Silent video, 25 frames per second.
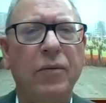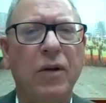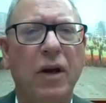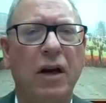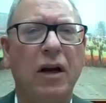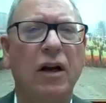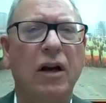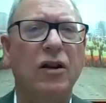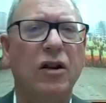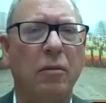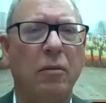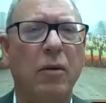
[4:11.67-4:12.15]

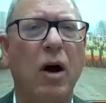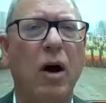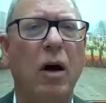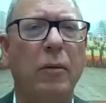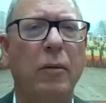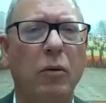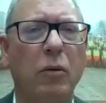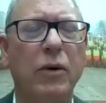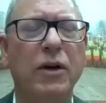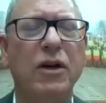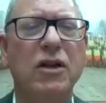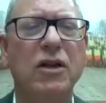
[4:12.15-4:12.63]
And at the
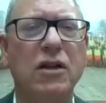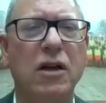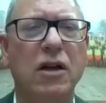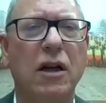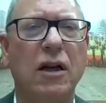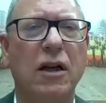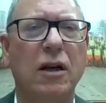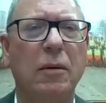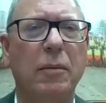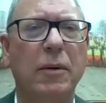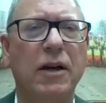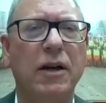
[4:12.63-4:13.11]
moment, we're just a
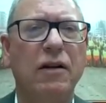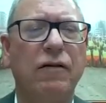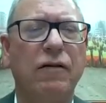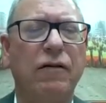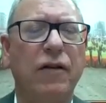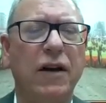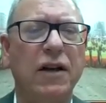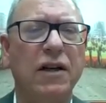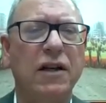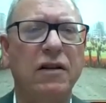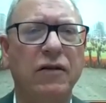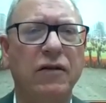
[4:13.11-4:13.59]
little bit
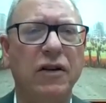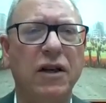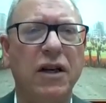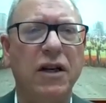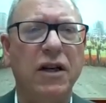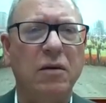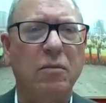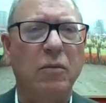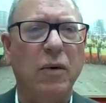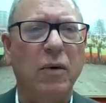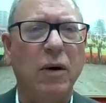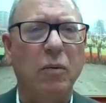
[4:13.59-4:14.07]
defensive. It
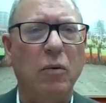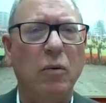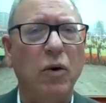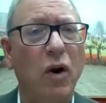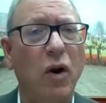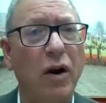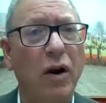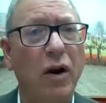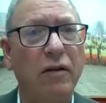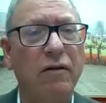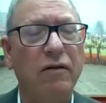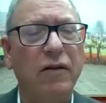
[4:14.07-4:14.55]
doesn't mean we're
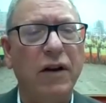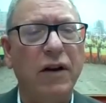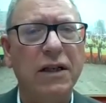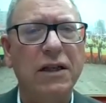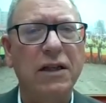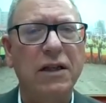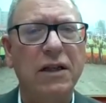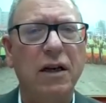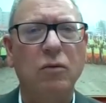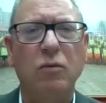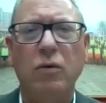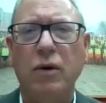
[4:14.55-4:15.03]
not
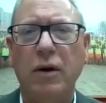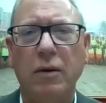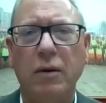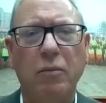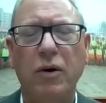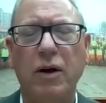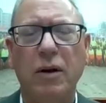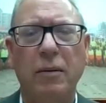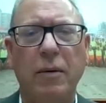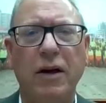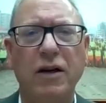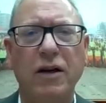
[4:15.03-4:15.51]
invested. We're
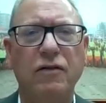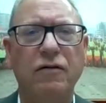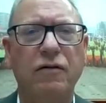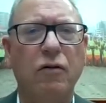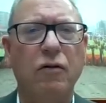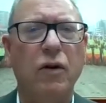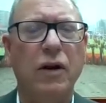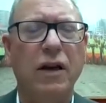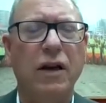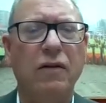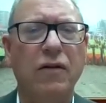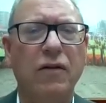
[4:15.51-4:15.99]
pretty much
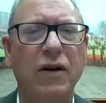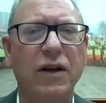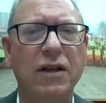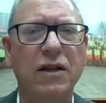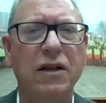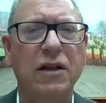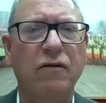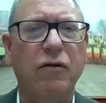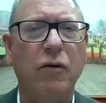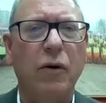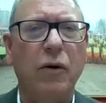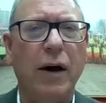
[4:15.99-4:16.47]
fully
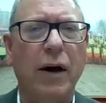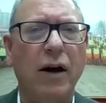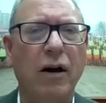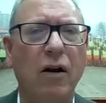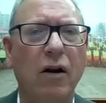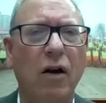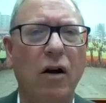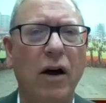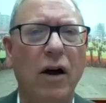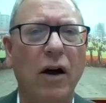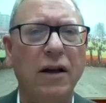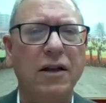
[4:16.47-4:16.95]
invested for our
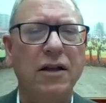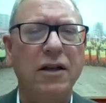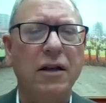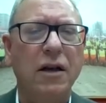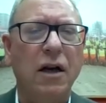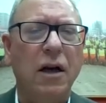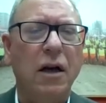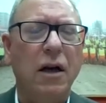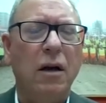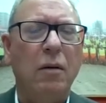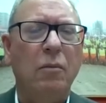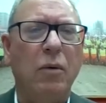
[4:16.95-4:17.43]

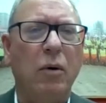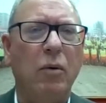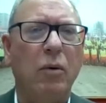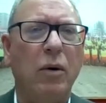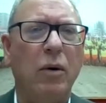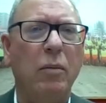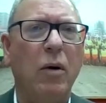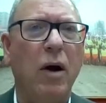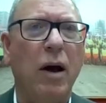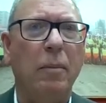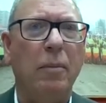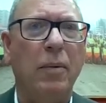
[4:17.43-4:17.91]
clients, but
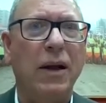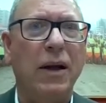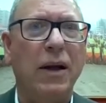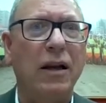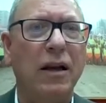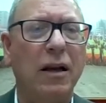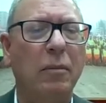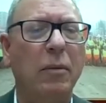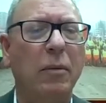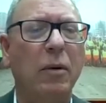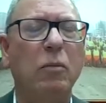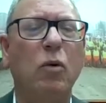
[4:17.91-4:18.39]
we might be a
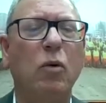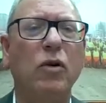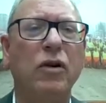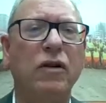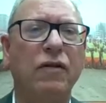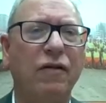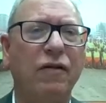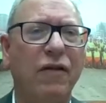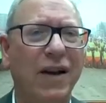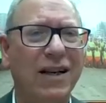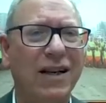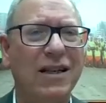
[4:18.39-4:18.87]
little bit more
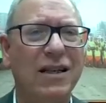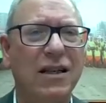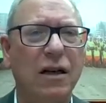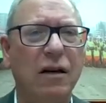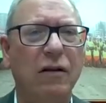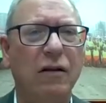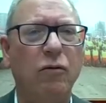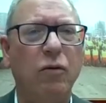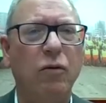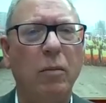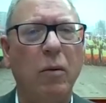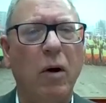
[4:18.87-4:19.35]

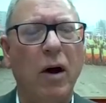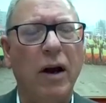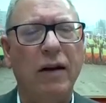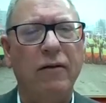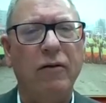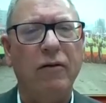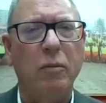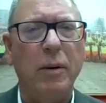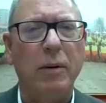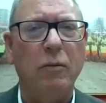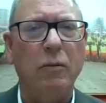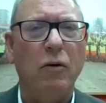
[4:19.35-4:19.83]
defensive. We might
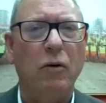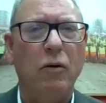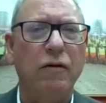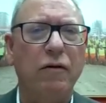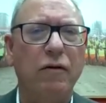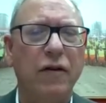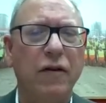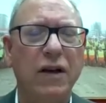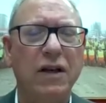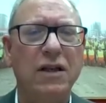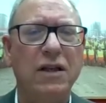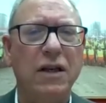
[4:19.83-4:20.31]
have a bit more
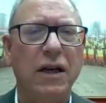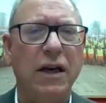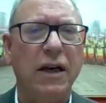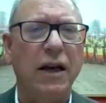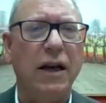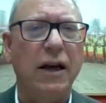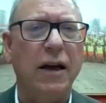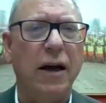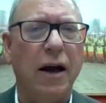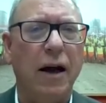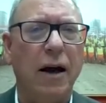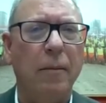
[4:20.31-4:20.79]
fixed
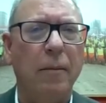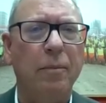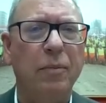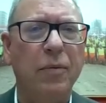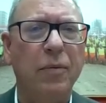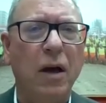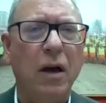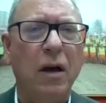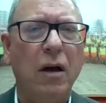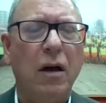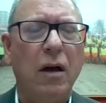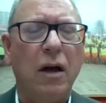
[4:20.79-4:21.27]

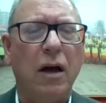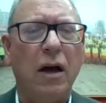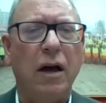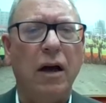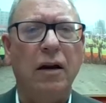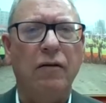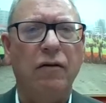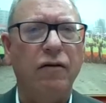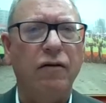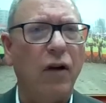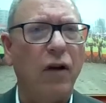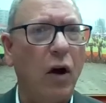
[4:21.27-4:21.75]
income
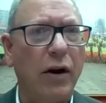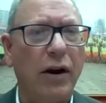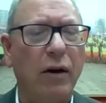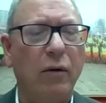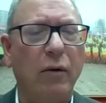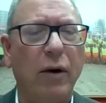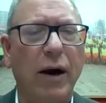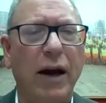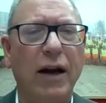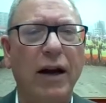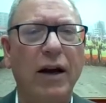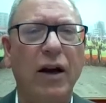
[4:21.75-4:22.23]
and
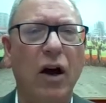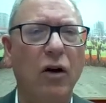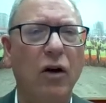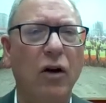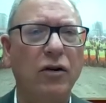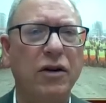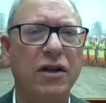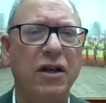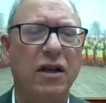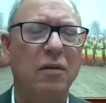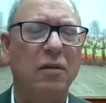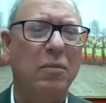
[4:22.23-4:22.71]
floating rate
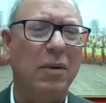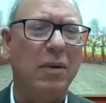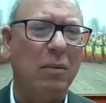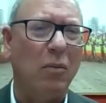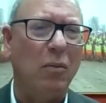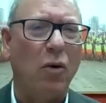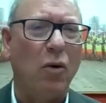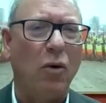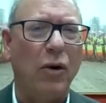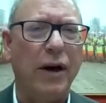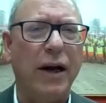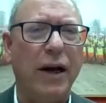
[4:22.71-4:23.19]
notes and a bit
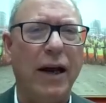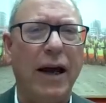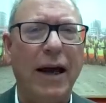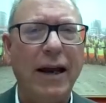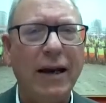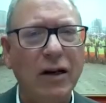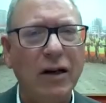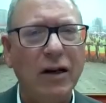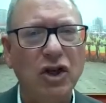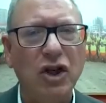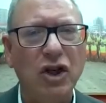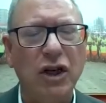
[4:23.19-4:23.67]
more in
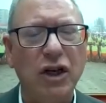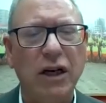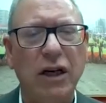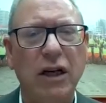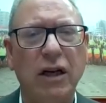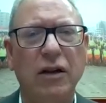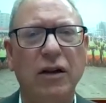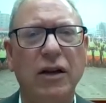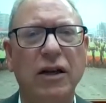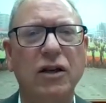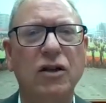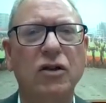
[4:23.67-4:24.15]
energy
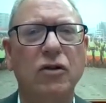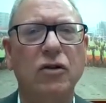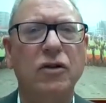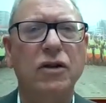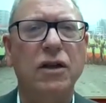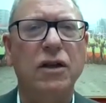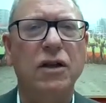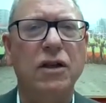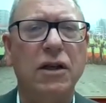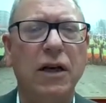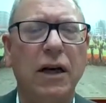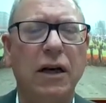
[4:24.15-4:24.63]
and these
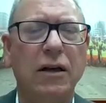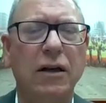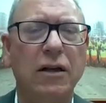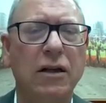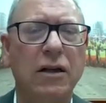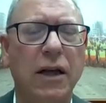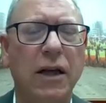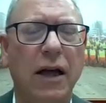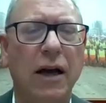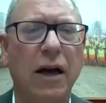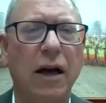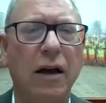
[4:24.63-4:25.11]
sorts of
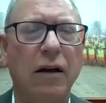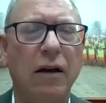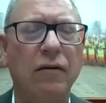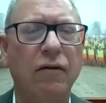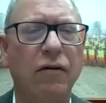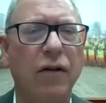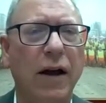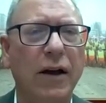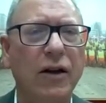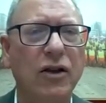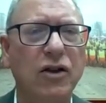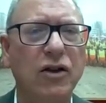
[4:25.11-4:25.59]
sectors that are
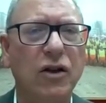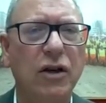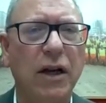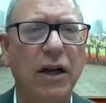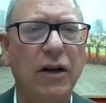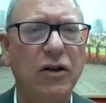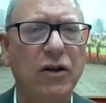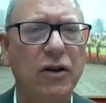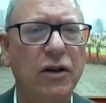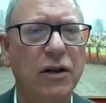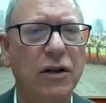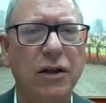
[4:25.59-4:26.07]
inflation
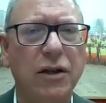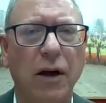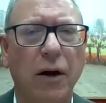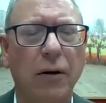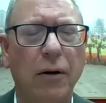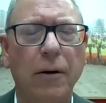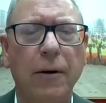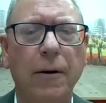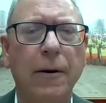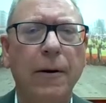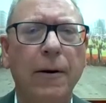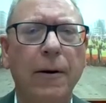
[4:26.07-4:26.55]
hedges.
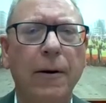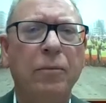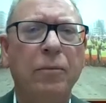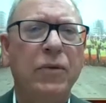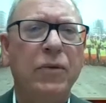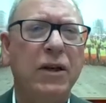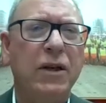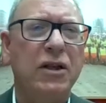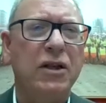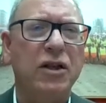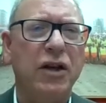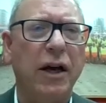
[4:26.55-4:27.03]
So
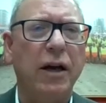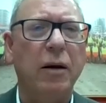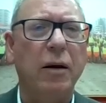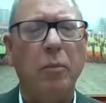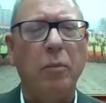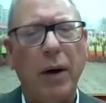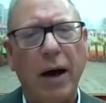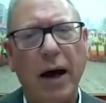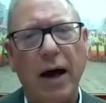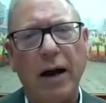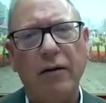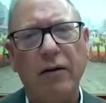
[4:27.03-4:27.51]
the
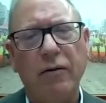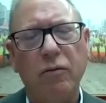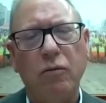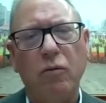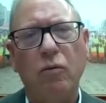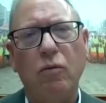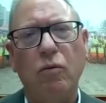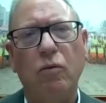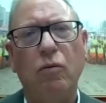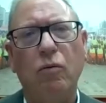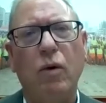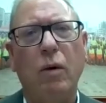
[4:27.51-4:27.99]
second part of
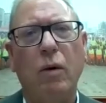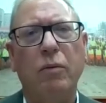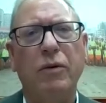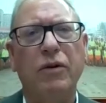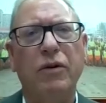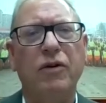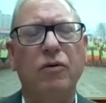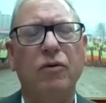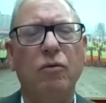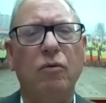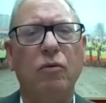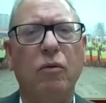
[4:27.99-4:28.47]
what
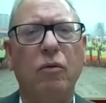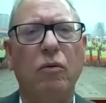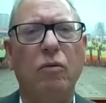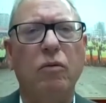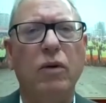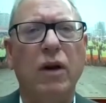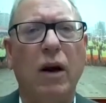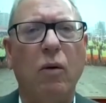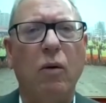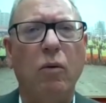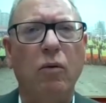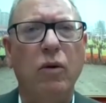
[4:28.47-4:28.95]
with you
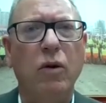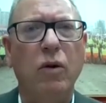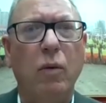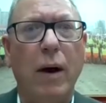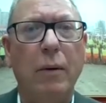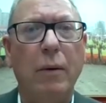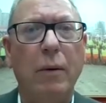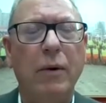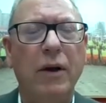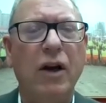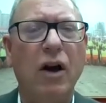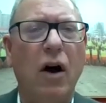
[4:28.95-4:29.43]
know the
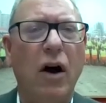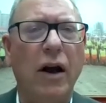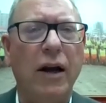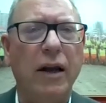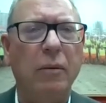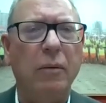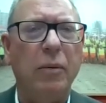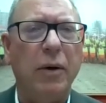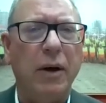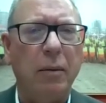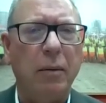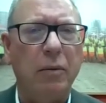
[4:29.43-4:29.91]
way we're
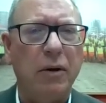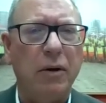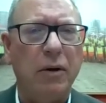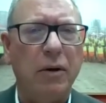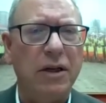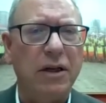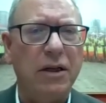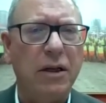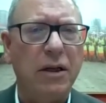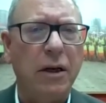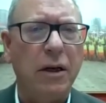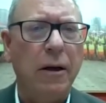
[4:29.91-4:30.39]
guiding people
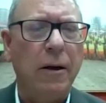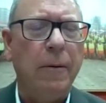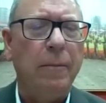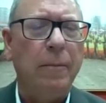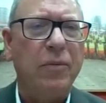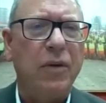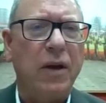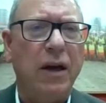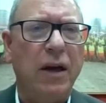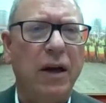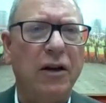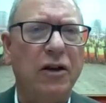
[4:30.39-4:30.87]
is
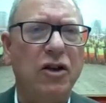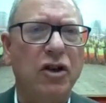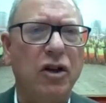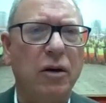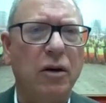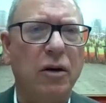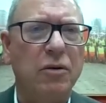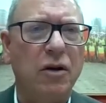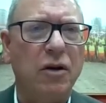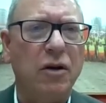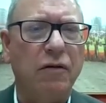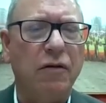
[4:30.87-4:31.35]
in
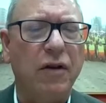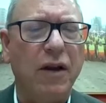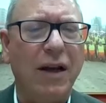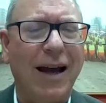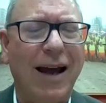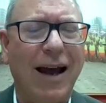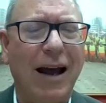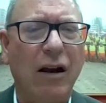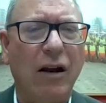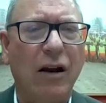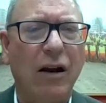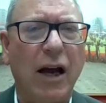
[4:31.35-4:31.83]
terms of the
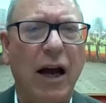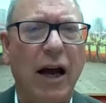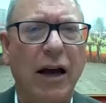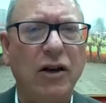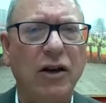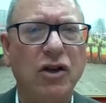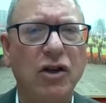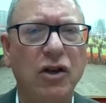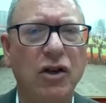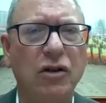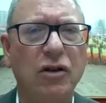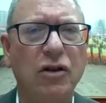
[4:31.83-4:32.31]

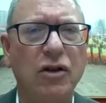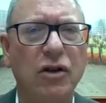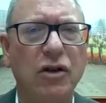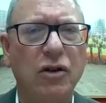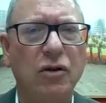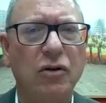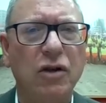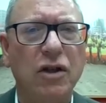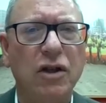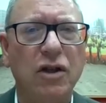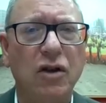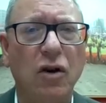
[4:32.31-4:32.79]
allocation
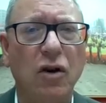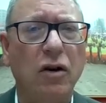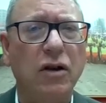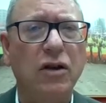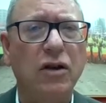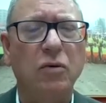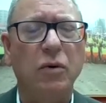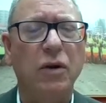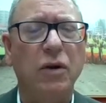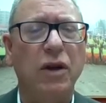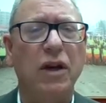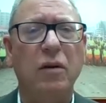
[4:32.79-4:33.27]
to
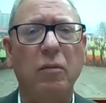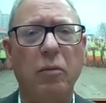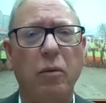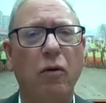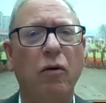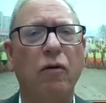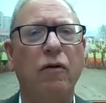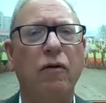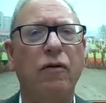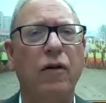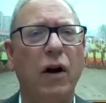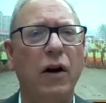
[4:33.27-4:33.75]
stocks within a
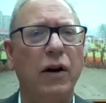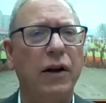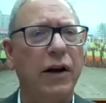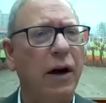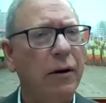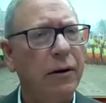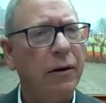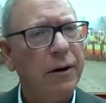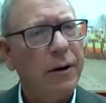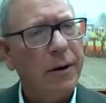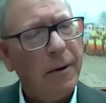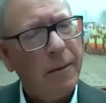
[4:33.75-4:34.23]

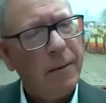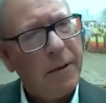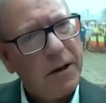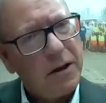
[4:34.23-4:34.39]
portfolio.